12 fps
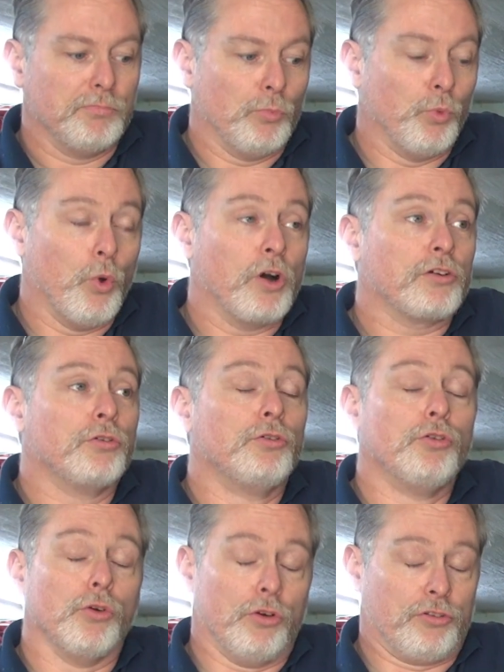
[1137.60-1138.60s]
work
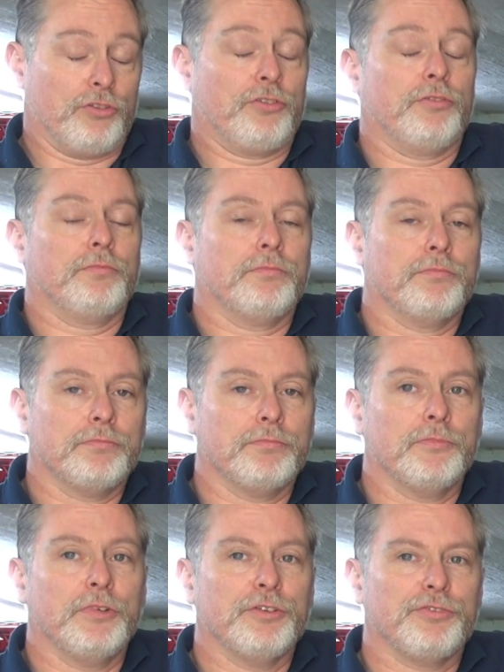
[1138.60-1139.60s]
good
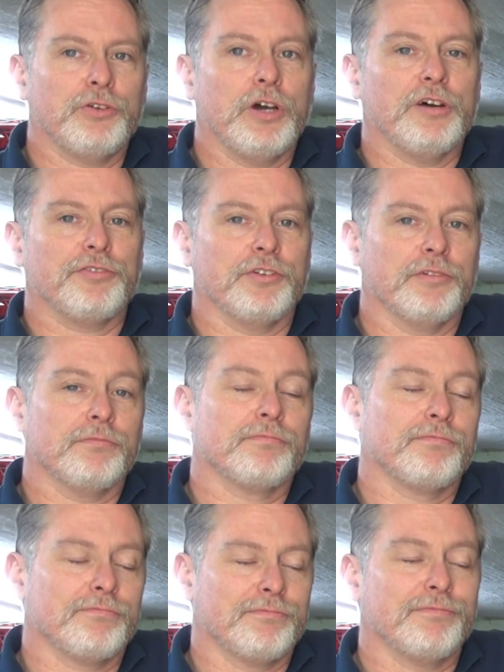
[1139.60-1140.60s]
if you have an
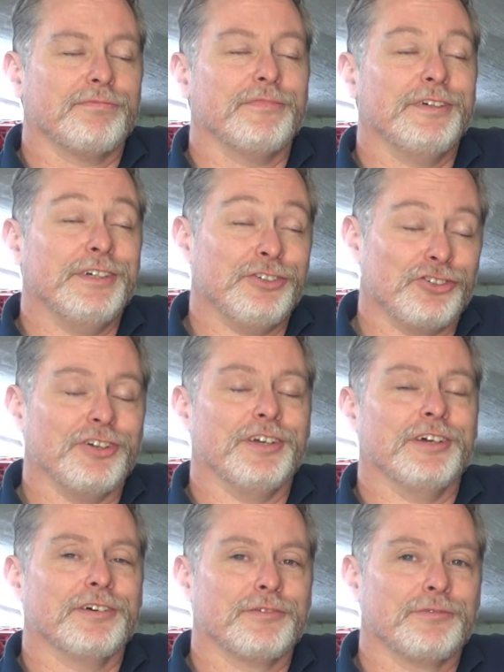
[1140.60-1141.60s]
engineer